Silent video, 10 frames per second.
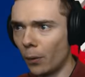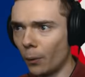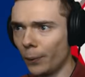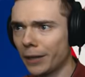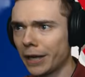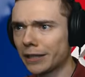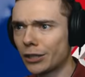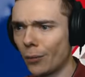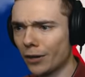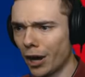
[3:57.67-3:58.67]
Yo, what we got
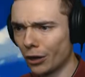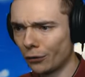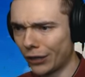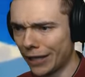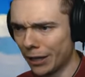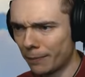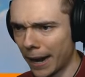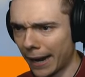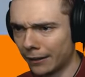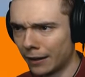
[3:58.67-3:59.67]
going on over here,
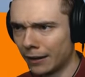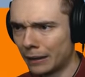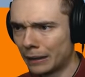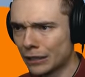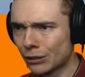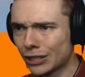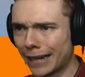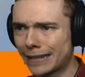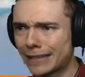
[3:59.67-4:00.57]
man? This looks like a